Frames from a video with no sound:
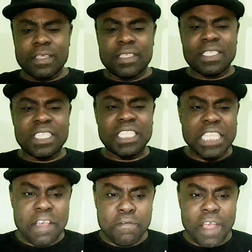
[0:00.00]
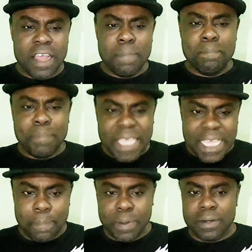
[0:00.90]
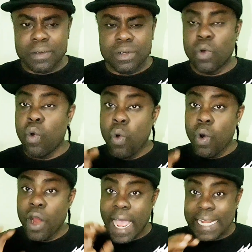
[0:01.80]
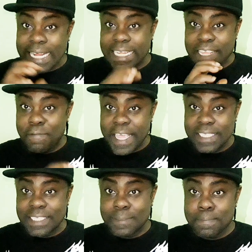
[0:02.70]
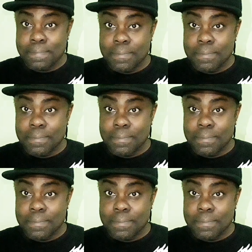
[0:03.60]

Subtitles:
several people who were at that event